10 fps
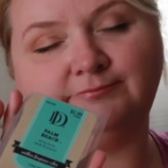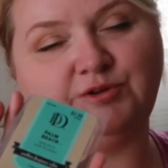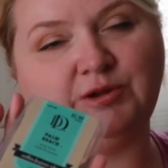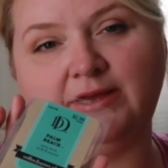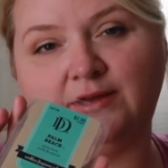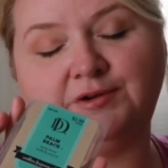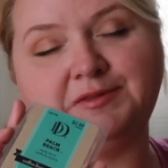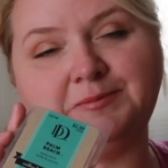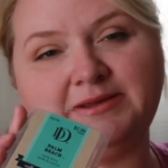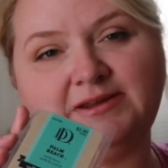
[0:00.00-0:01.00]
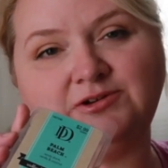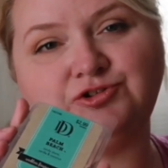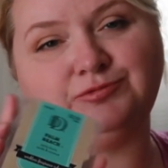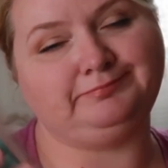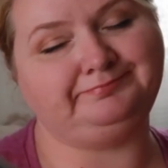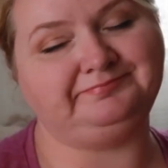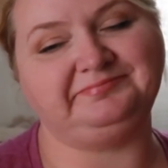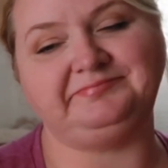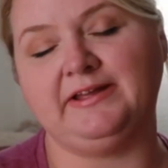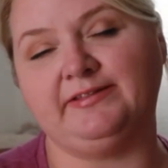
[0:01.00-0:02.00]
If you can't go to the beach,
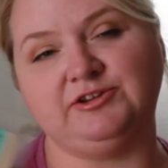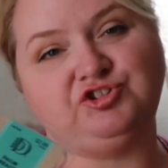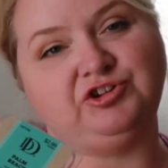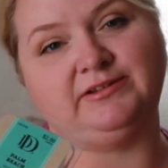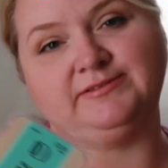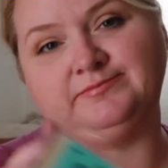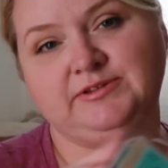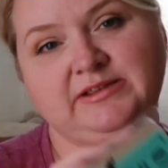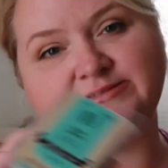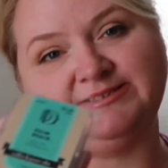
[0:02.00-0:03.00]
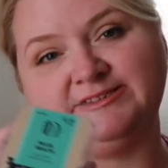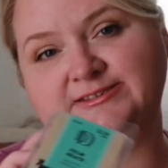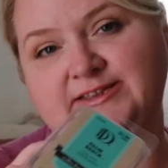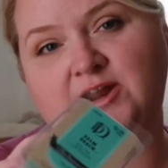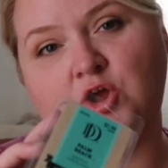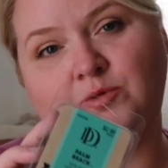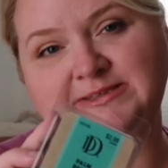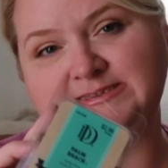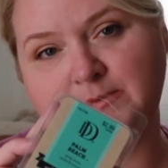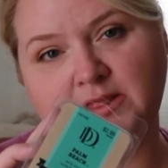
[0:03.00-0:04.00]
at least you can sit at home
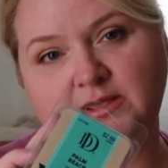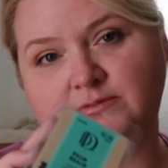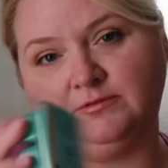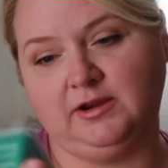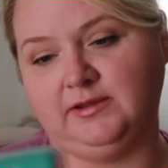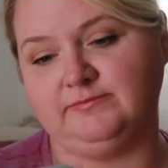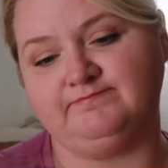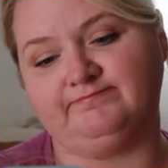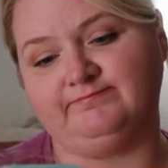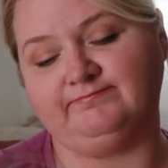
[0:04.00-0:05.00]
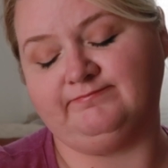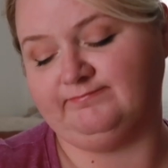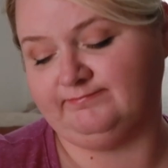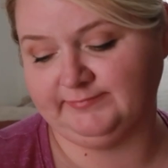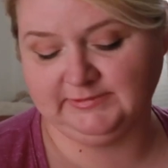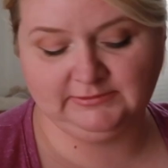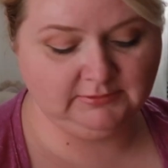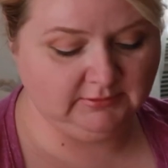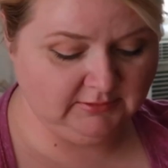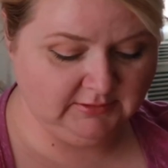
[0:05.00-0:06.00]
and smell it, right?
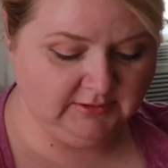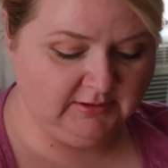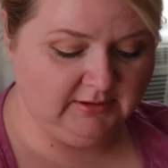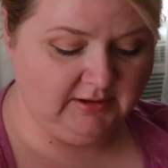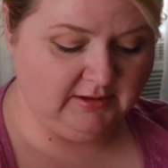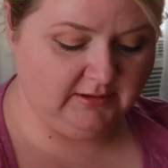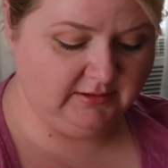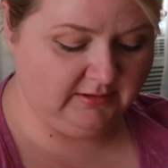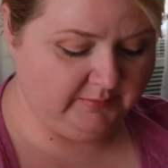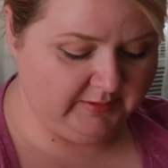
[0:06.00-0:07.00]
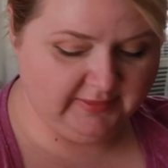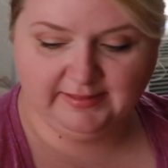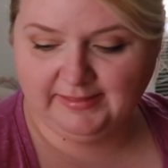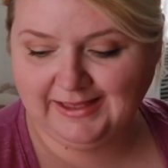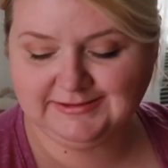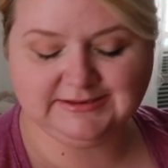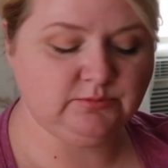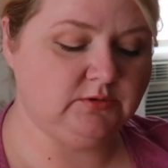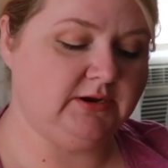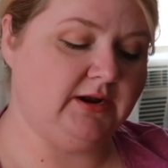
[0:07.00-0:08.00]
Um, and the last
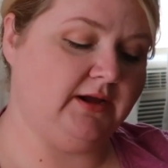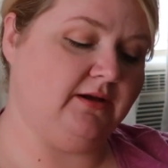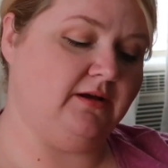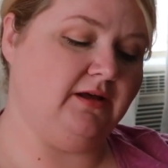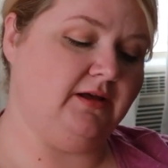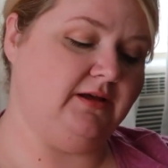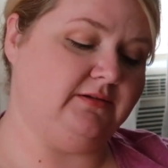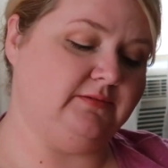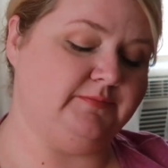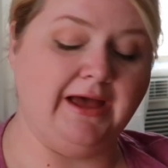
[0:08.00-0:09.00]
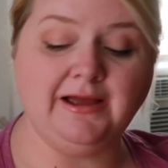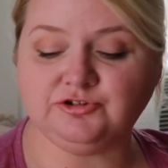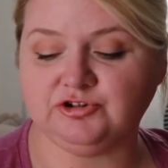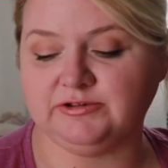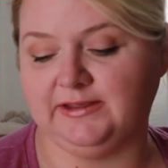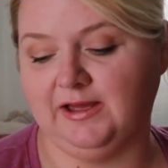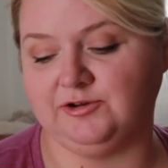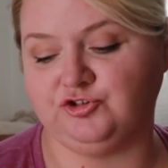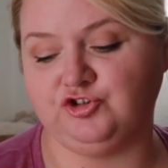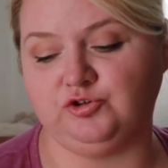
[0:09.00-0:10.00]
one I got, I actually
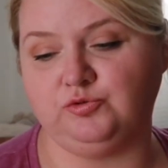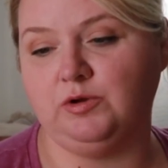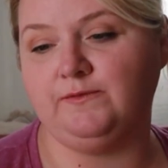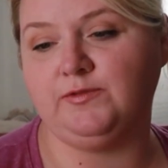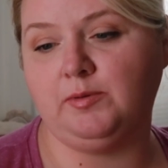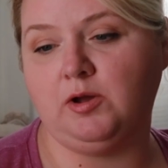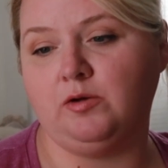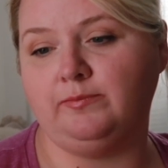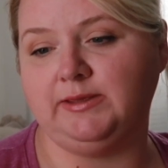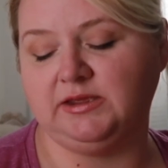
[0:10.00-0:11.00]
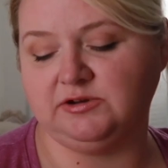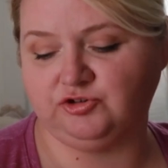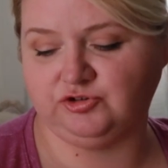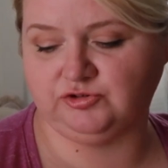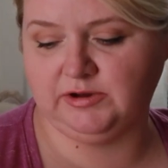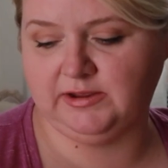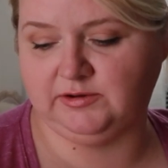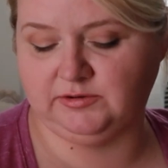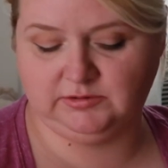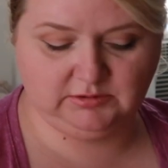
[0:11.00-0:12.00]
got two of the Palm Beach
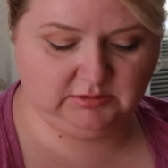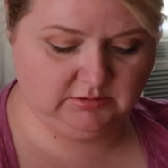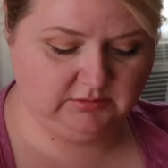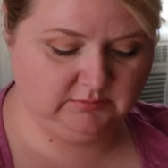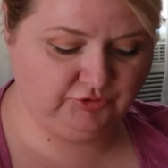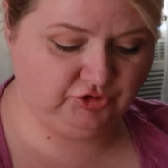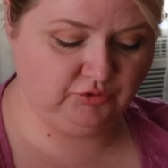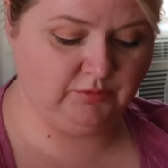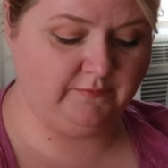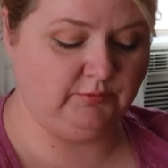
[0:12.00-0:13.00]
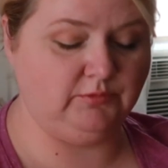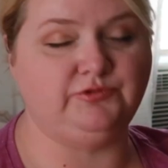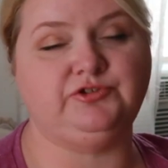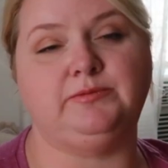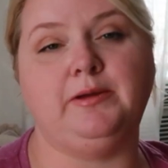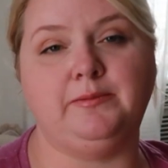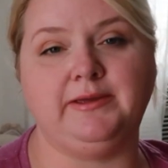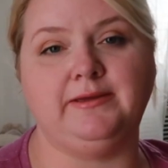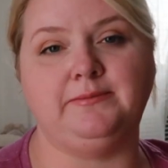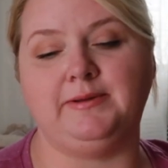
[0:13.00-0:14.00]
and um, two of the Roasted
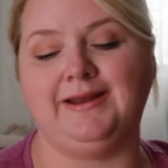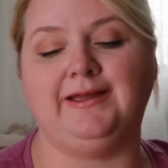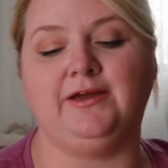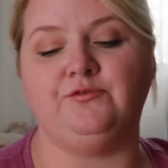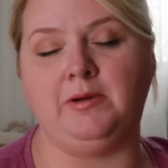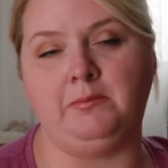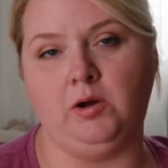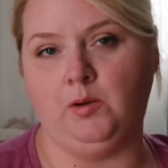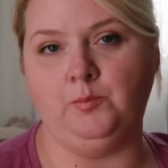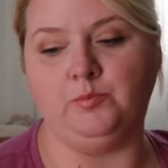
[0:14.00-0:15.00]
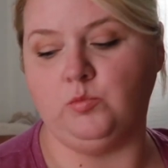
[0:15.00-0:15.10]
Pumpkin, but I gave my mom